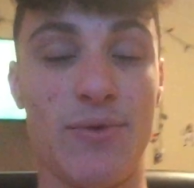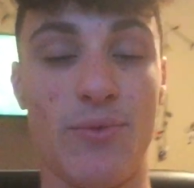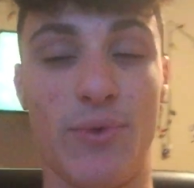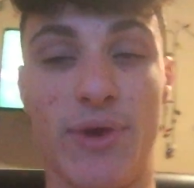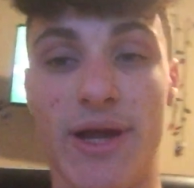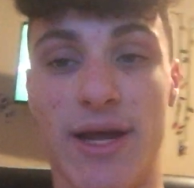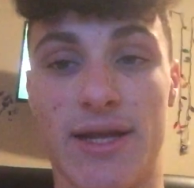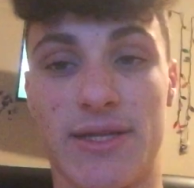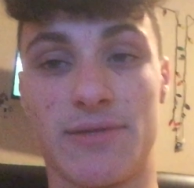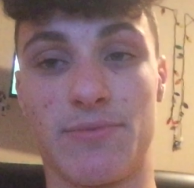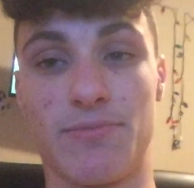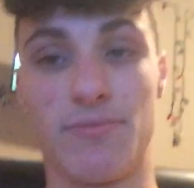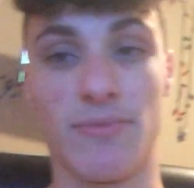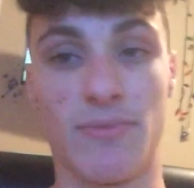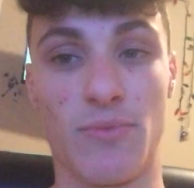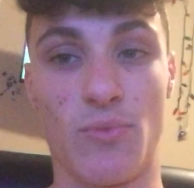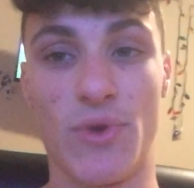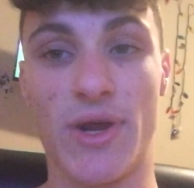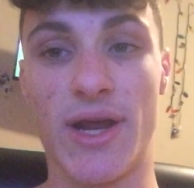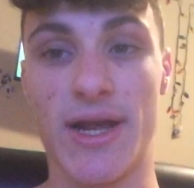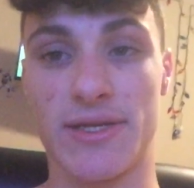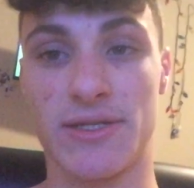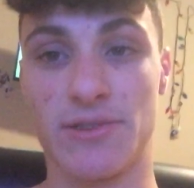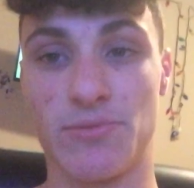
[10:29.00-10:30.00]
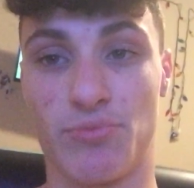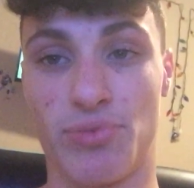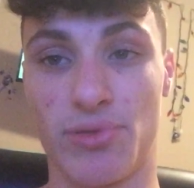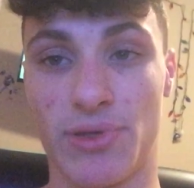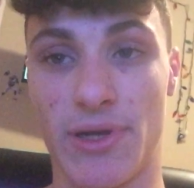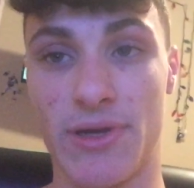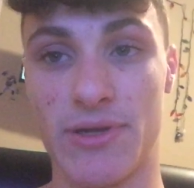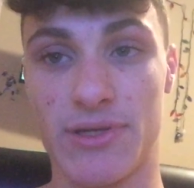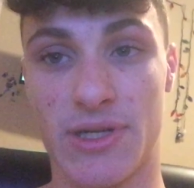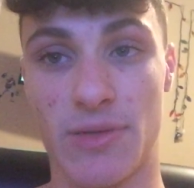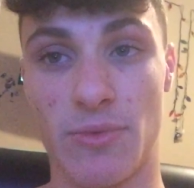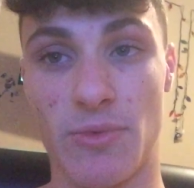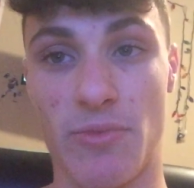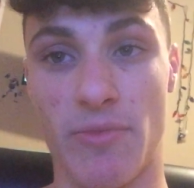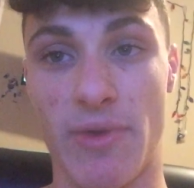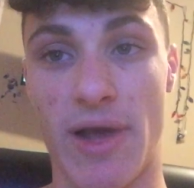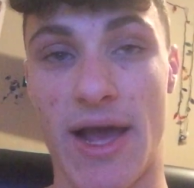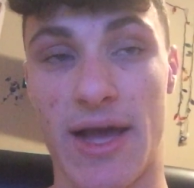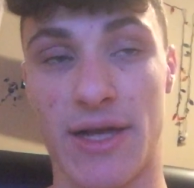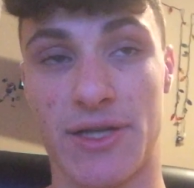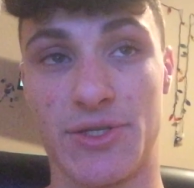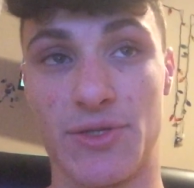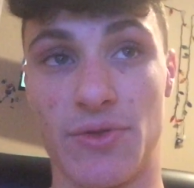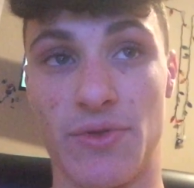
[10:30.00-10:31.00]
we got some players coming
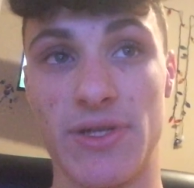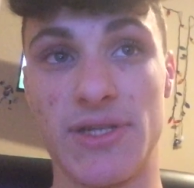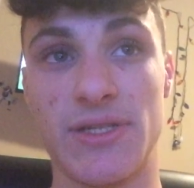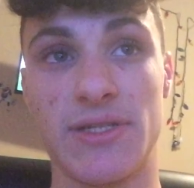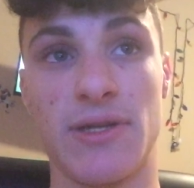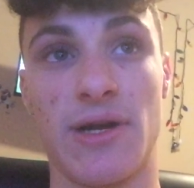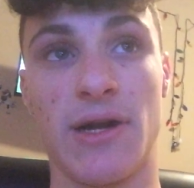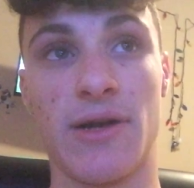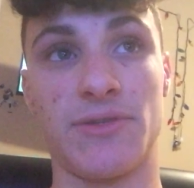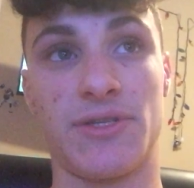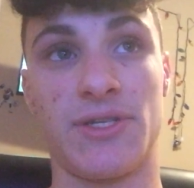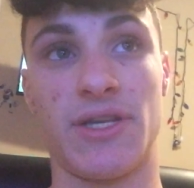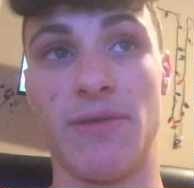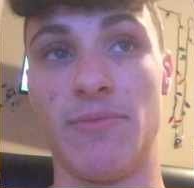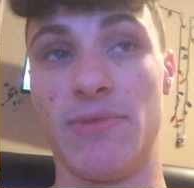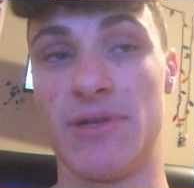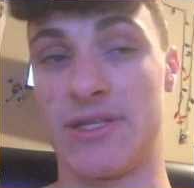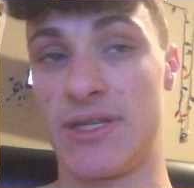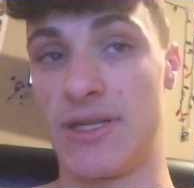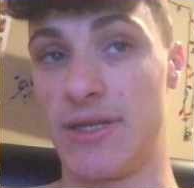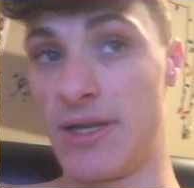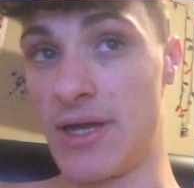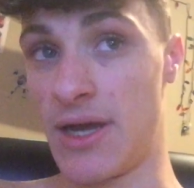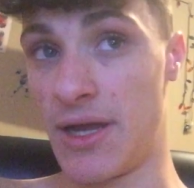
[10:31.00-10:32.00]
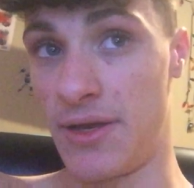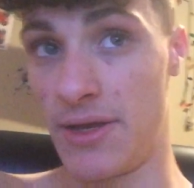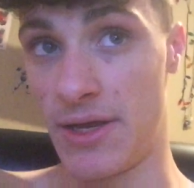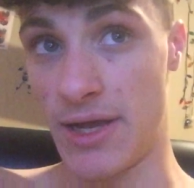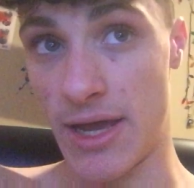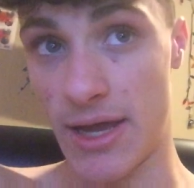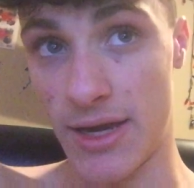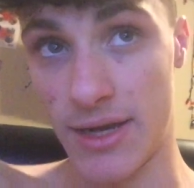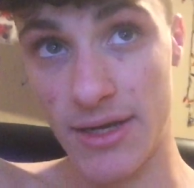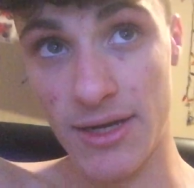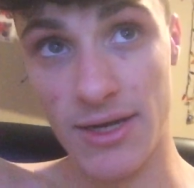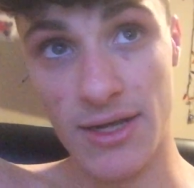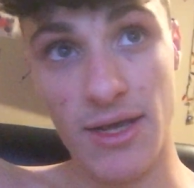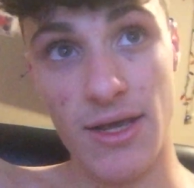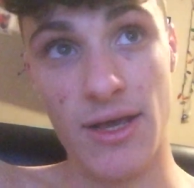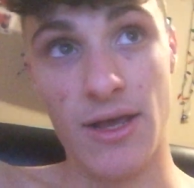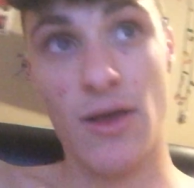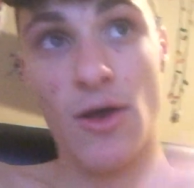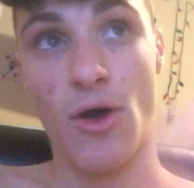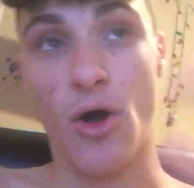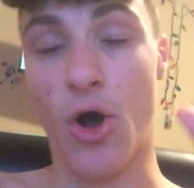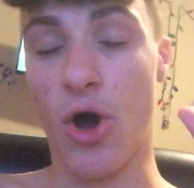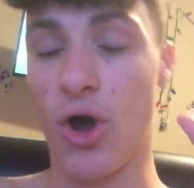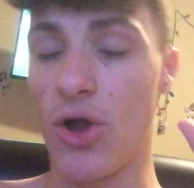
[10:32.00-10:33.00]
back. So this Niners team isn't done yet.
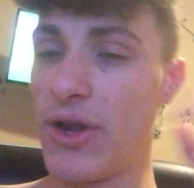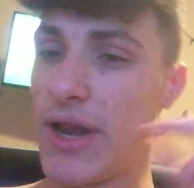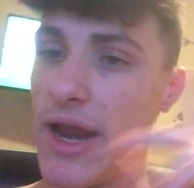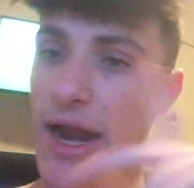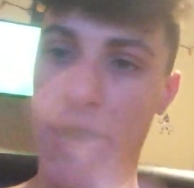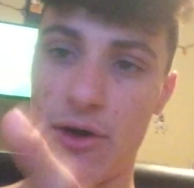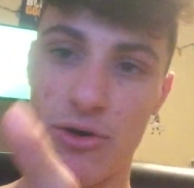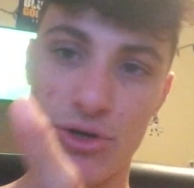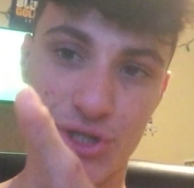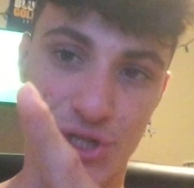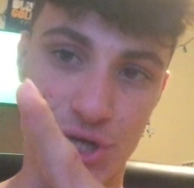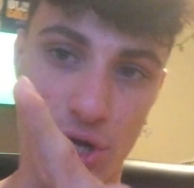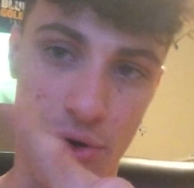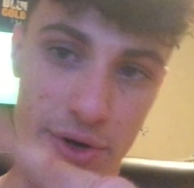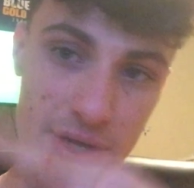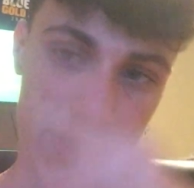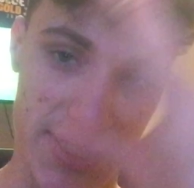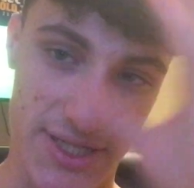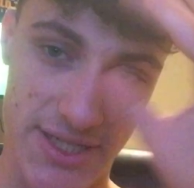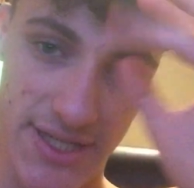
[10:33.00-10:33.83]
On to Arizona,